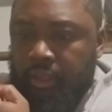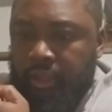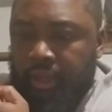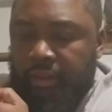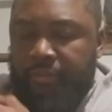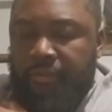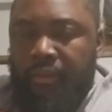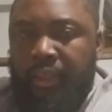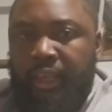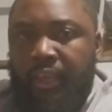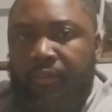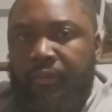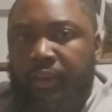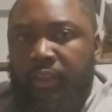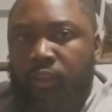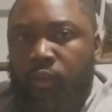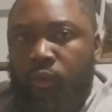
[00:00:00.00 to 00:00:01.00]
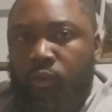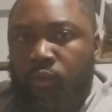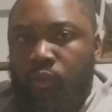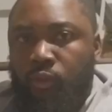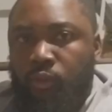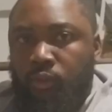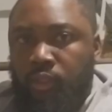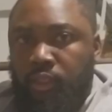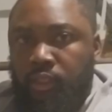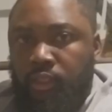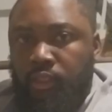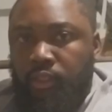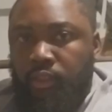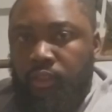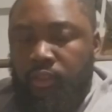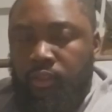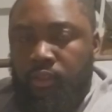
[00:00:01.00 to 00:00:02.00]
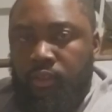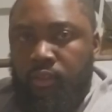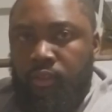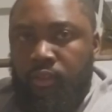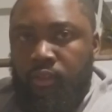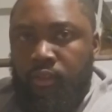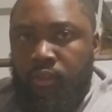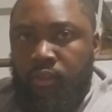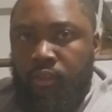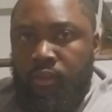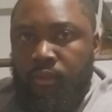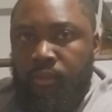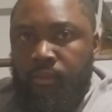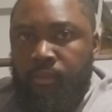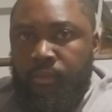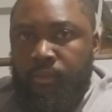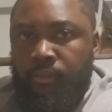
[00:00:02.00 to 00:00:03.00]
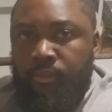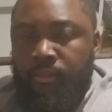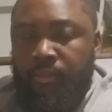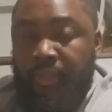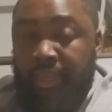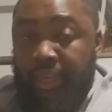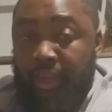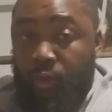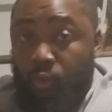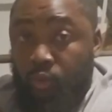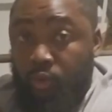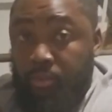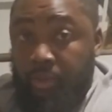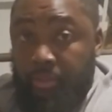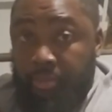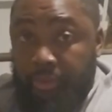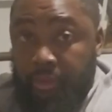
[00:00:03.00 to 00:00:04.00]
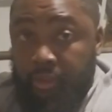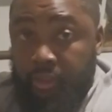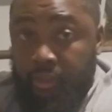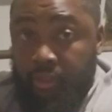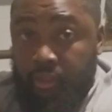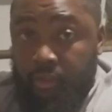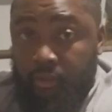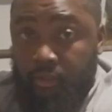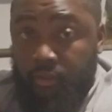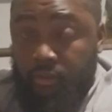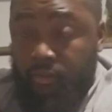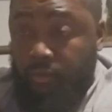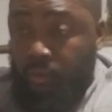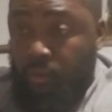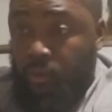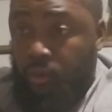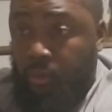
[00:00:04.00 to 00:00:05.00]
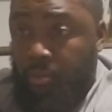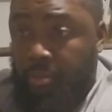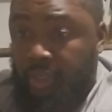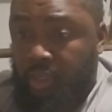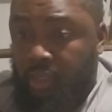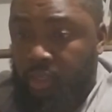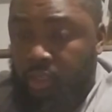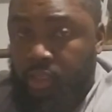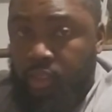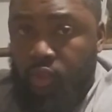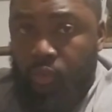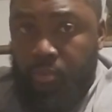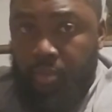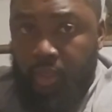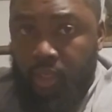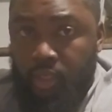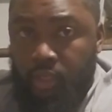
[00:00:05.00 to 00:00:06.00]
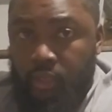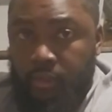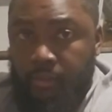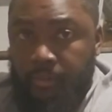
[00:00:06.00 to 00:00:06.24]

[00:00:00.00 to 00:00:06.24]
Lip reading: I feel like if I don't do this, that I will be punished for being disobedient.